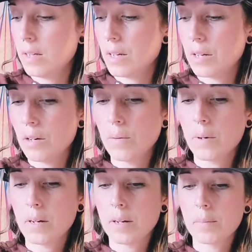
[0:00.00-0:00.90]
you
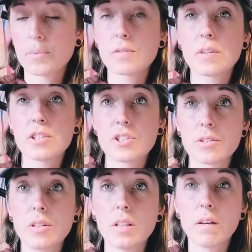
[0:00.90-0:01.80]
know,
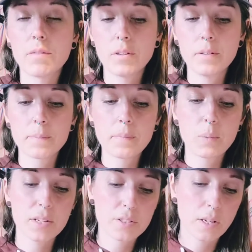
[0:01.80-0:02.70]
professional level.
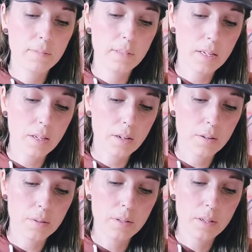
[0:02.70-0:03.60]
We also have let
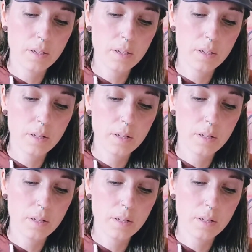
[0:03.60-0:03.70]
go.